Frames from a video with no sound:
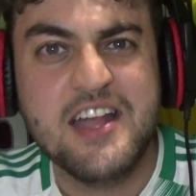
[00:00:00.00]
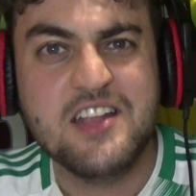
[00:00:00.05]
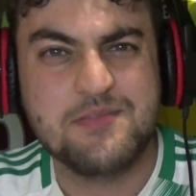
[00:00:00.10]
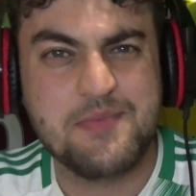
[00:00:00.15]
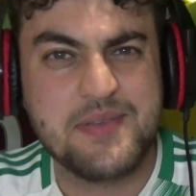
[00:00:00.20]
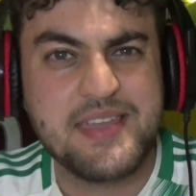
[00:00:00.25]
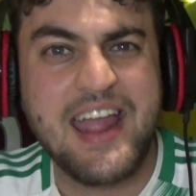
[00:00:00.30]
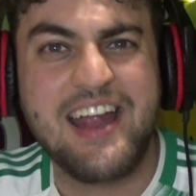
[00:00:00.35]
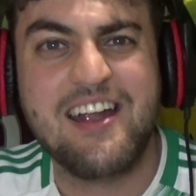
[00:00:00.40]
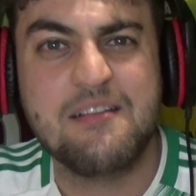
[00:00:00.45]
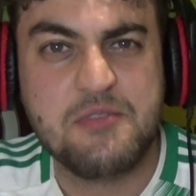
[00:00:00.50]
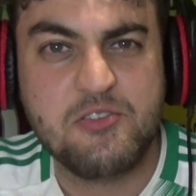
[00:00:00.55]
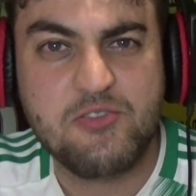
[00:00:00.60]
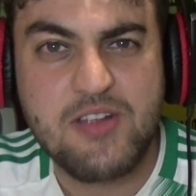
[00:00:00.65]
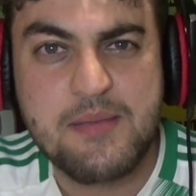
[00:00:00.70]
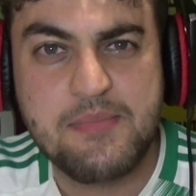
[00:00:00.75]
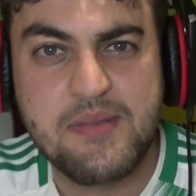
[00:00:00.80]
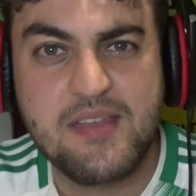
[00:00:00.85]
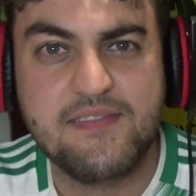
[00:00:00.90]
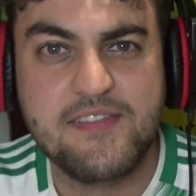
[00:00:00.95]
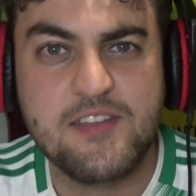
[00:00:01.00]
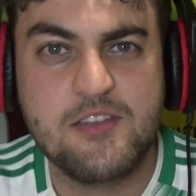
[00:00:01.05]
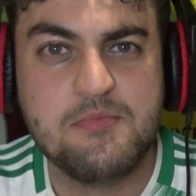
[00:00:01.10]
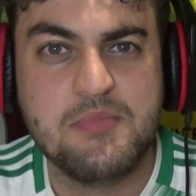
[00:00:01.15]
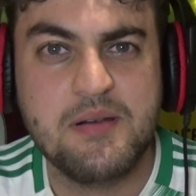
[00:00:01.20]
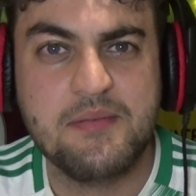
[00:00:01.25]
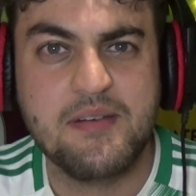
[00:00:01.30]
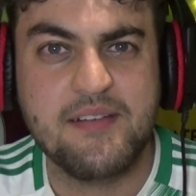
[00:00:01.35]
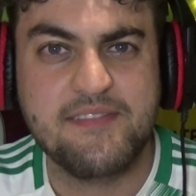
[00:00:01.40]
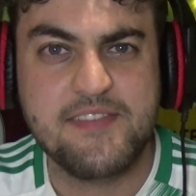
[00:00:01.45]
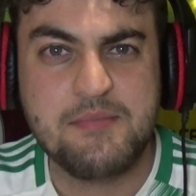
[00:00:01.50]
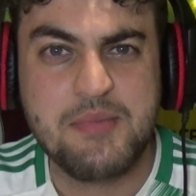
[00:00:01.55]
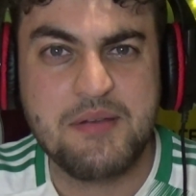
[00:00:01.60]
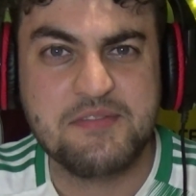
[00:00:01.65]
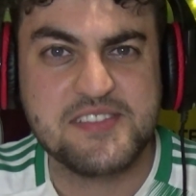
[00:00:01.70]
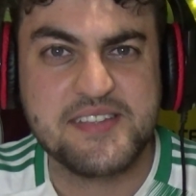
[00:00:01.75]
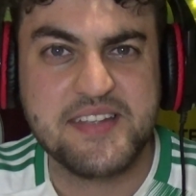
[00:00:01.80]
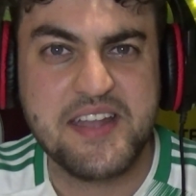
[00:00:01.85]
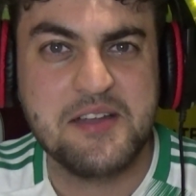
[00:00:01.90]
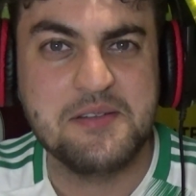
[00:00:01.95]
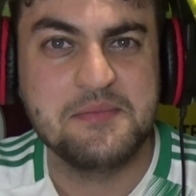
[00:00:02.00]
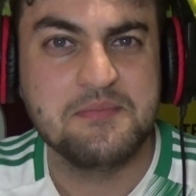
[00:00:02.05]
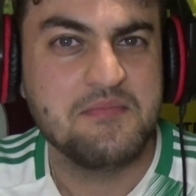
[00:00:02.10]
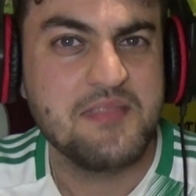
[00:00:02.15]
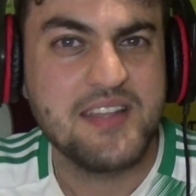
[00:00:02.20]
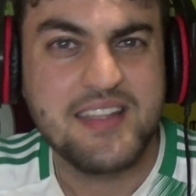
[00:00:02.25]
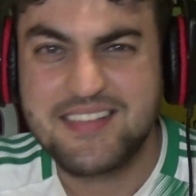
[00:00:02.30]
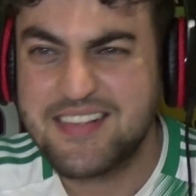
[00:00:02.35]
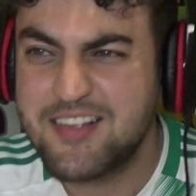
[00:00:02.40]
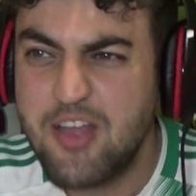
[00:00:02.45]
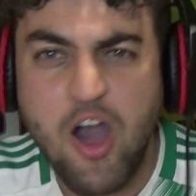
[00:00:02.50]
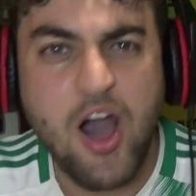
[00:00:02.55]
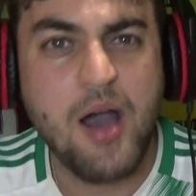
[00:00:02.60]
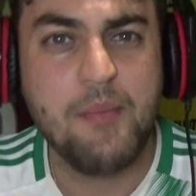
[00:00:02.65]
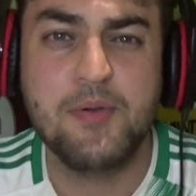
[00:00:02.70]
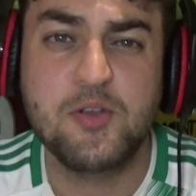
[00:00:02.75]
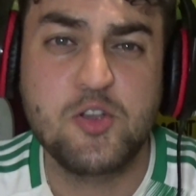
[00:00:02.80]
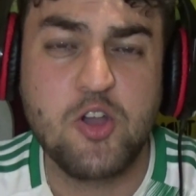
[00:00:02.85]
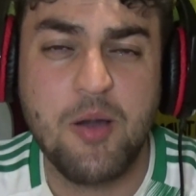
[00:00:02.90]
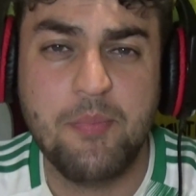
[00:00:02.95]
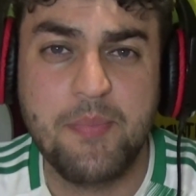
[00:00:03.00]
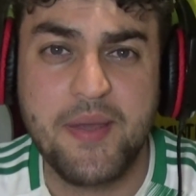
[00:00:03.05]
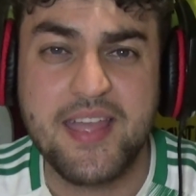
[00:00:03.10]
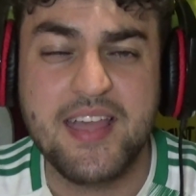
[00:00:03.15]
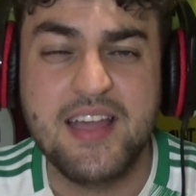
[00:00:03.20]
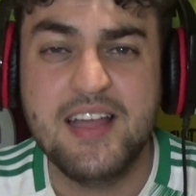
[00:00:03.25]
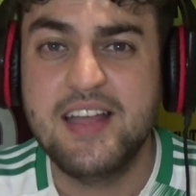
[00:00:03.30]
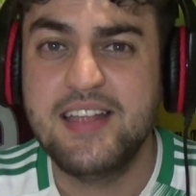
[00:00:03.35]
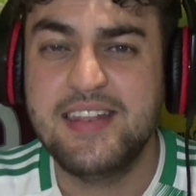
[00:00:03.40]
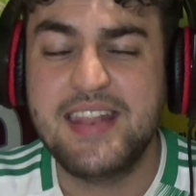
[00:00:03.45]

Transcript: Do we carry Aribi a few, a few months ago? It's a carbon copy.